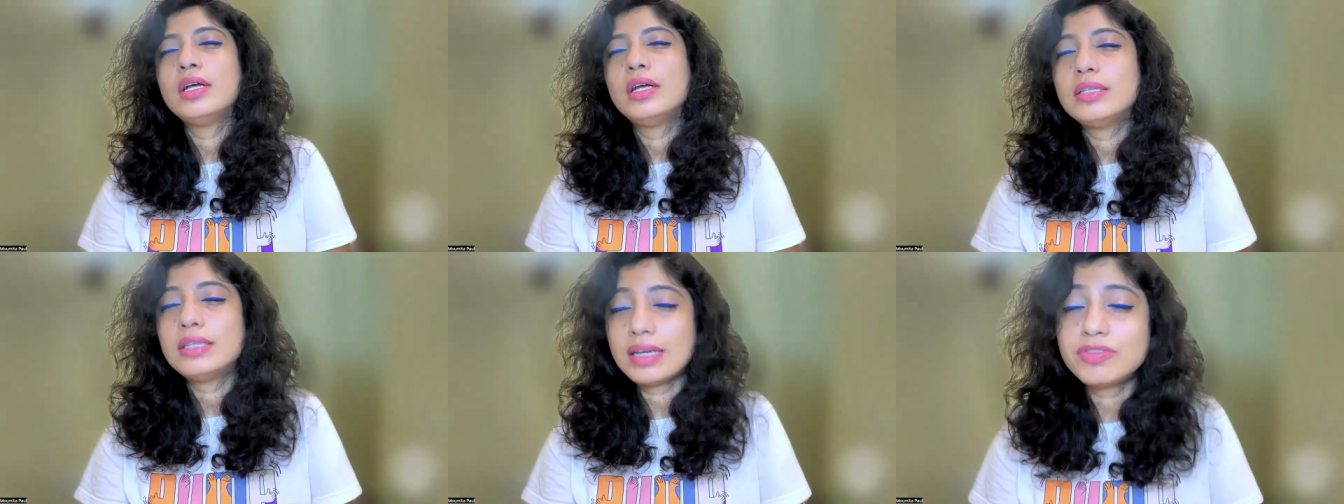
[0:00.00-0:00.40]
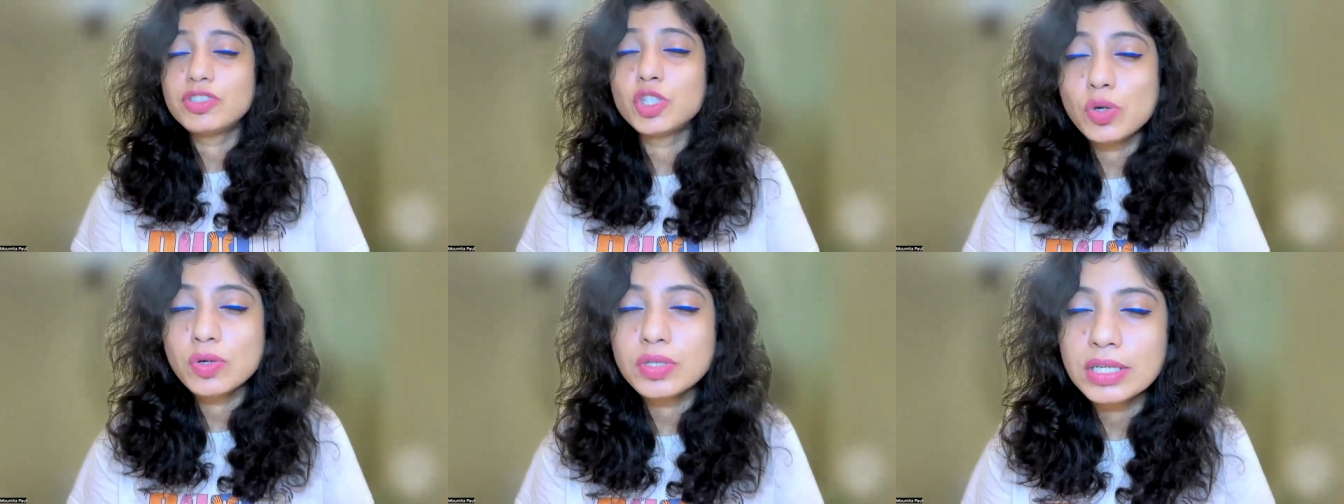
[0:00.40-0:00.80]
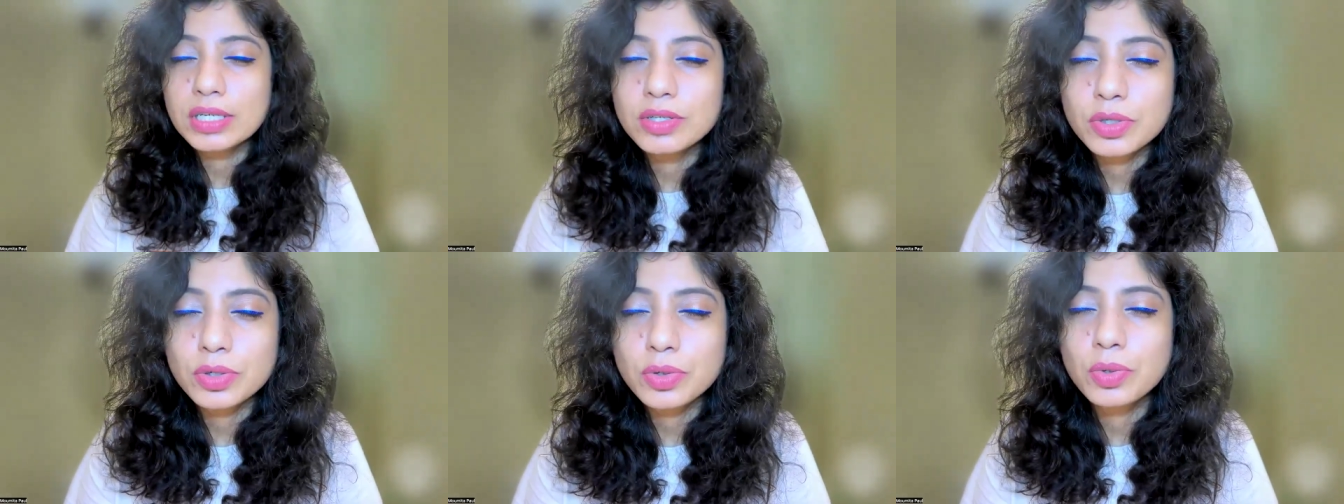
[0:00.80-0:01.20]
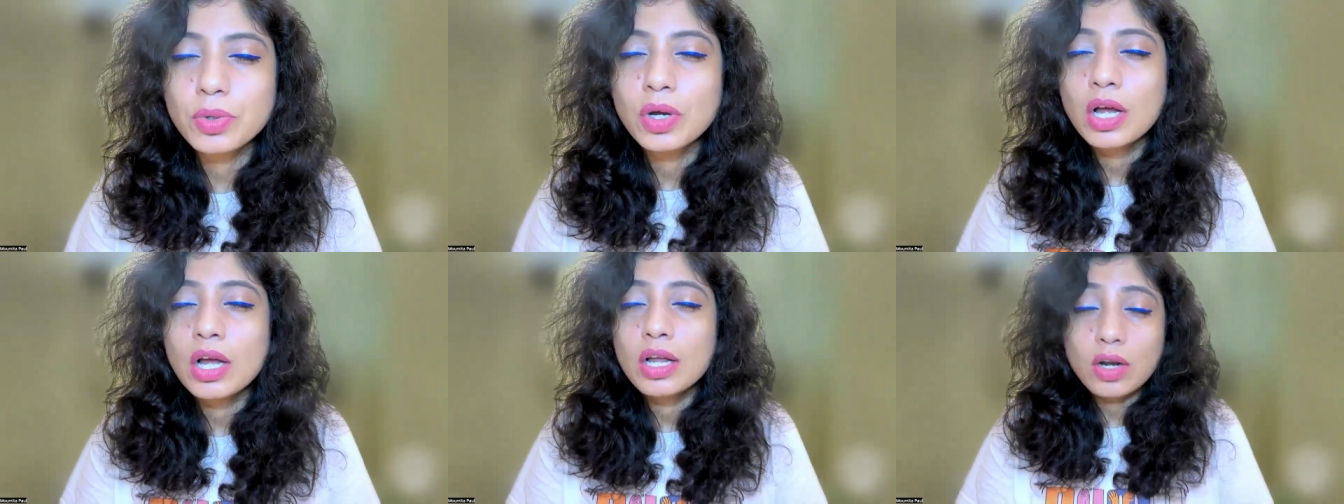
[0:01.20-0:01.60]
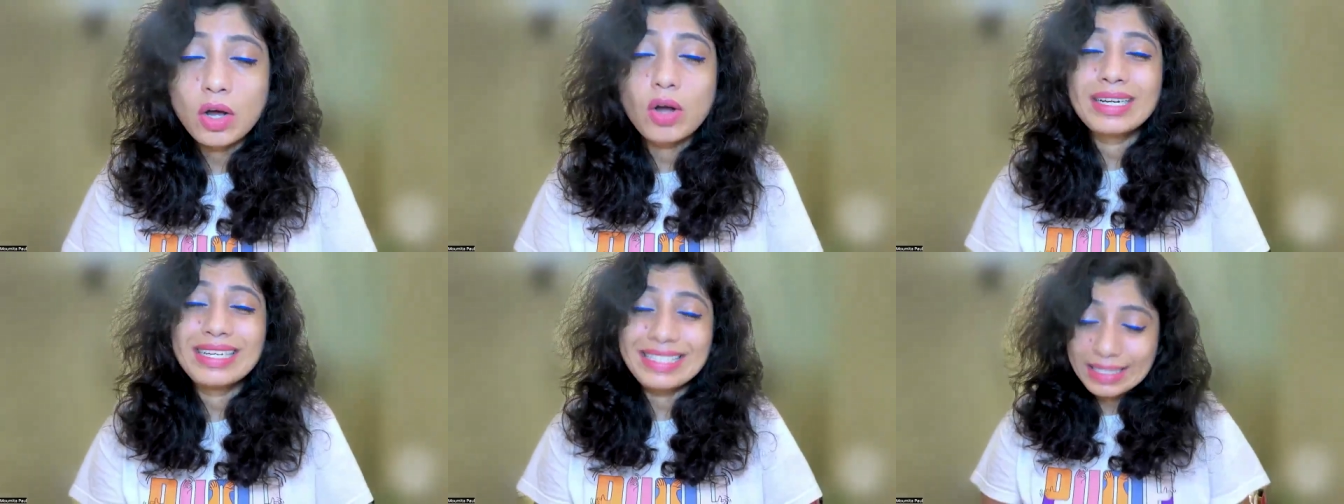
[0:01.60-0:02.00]
They have chosen to
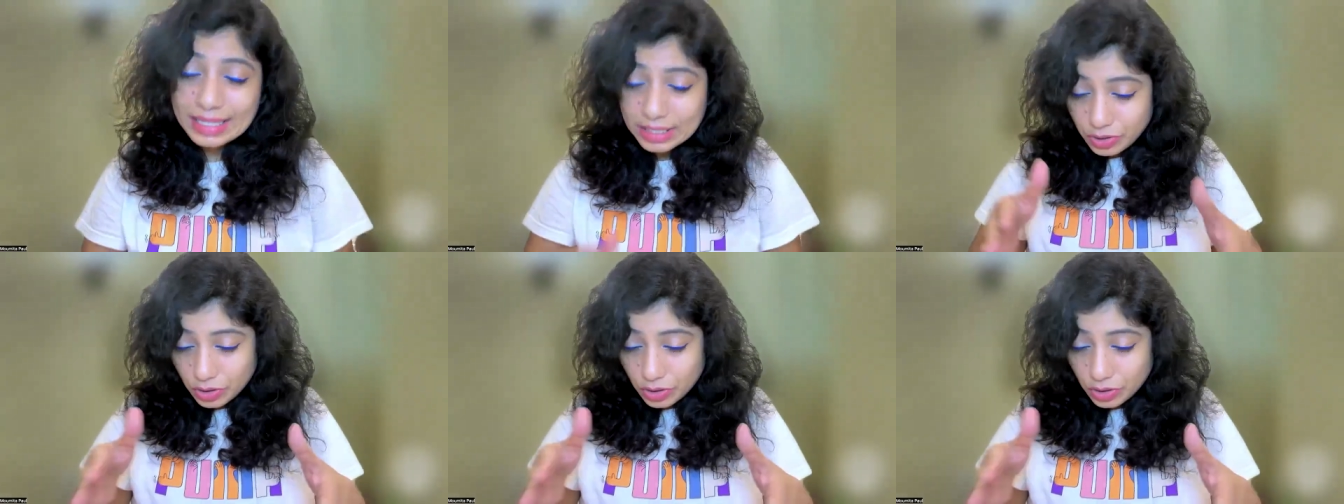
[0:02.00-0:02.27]
not exist